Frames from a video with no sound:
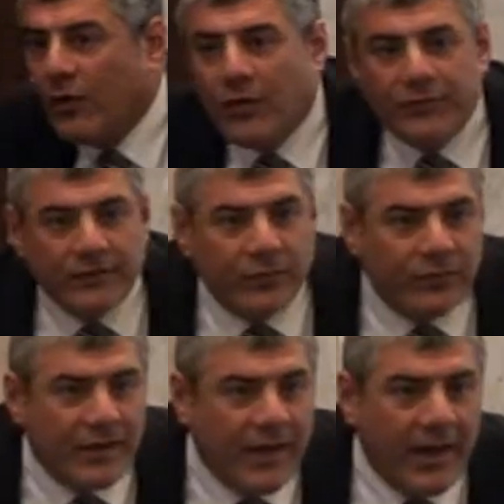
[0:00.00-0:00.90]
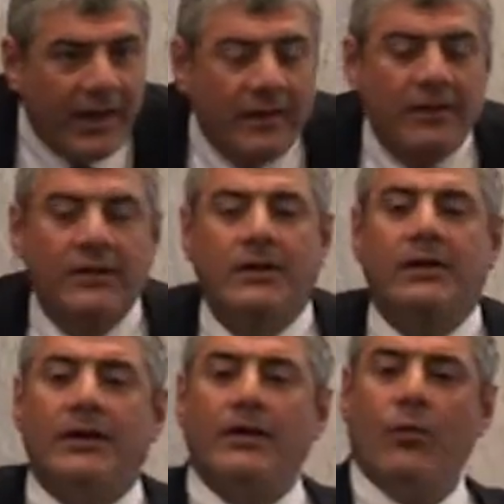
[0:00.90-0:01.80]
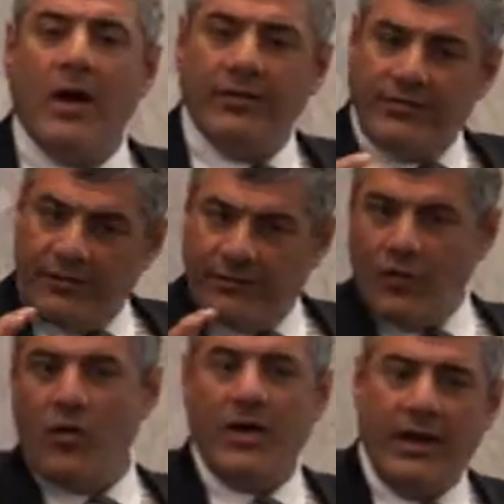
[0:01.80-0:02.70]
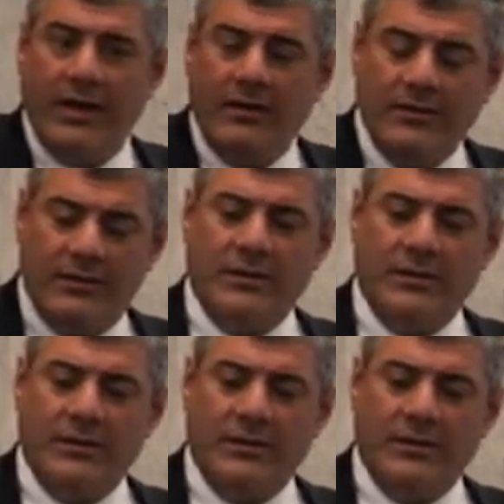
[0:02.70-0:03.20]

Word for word: all over to see her. Once he saw her